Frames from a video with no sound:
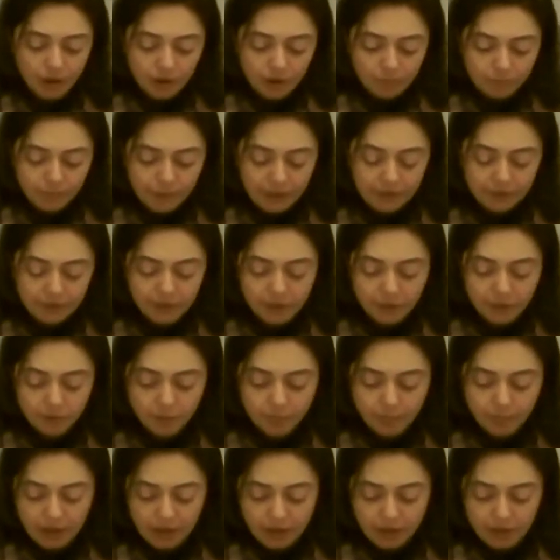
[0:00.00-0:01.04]
But the
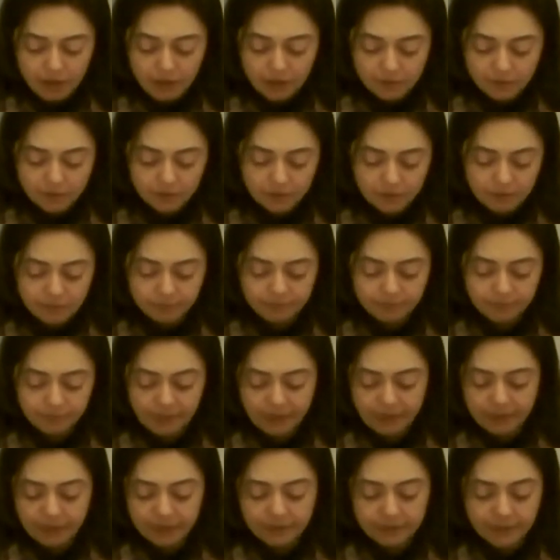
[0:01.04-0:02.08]
Europeans,
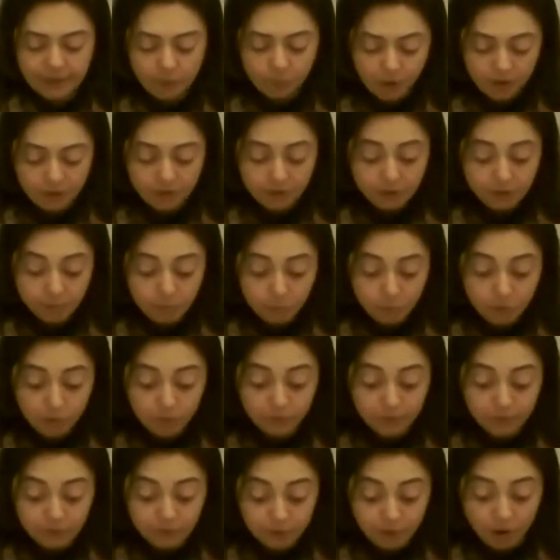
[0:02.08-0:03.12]
because they wanted to move
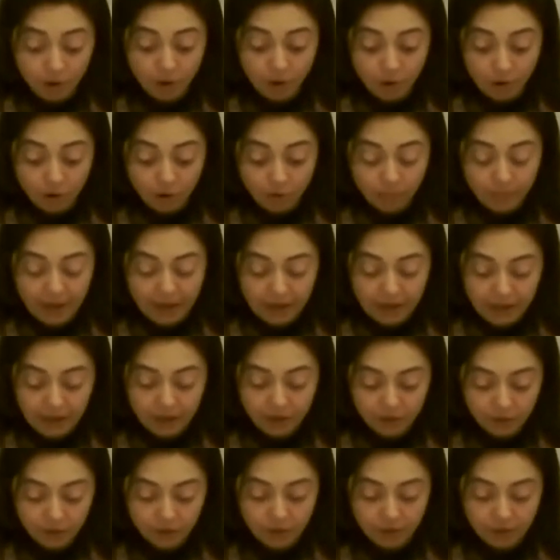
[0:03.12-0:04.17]
so many
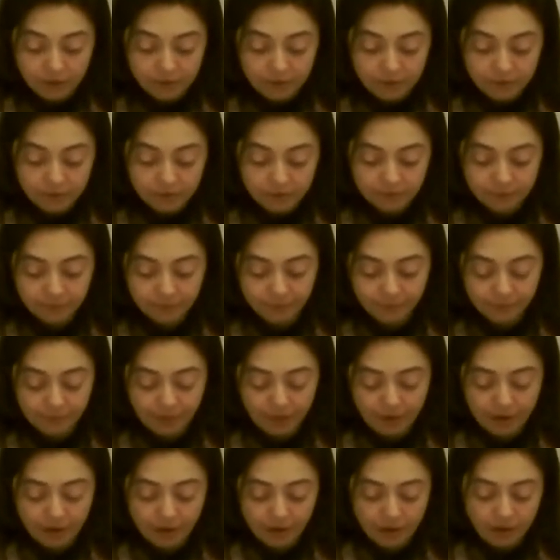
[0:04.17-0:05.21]
goods,
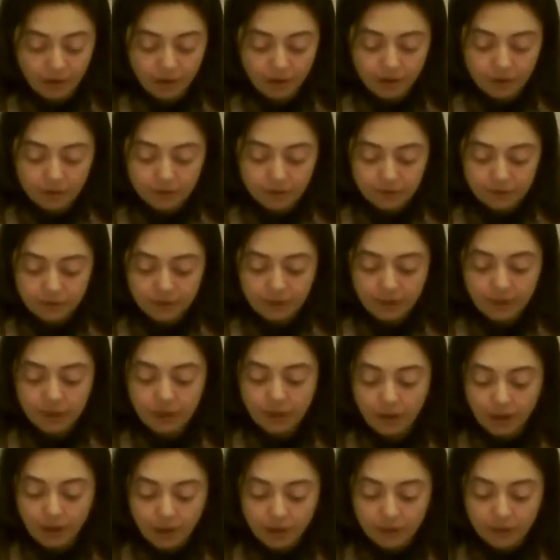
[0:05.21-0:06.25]
did
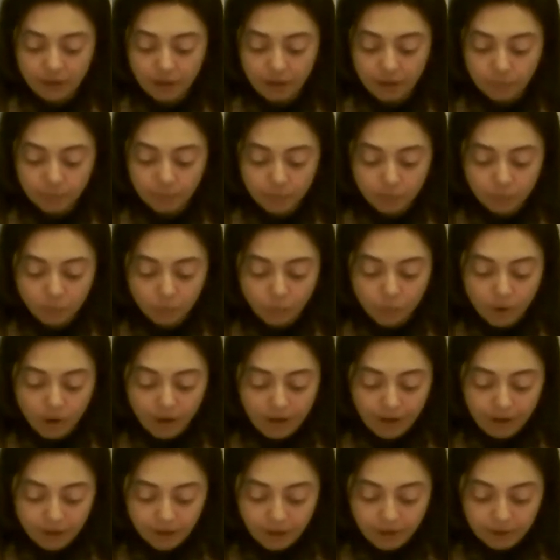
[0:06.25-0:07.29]
end up
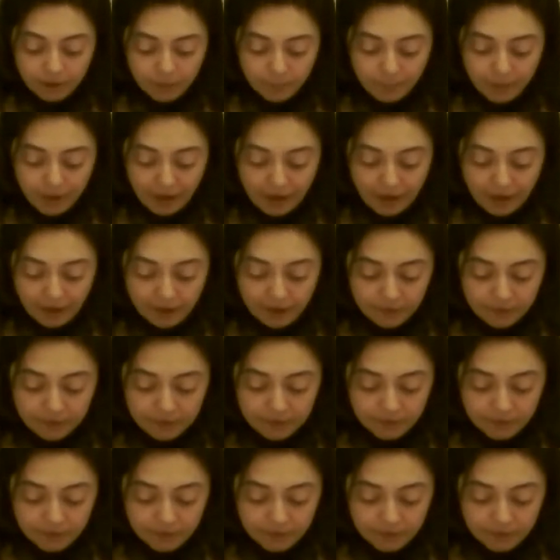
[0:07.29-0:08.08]
widening the paths.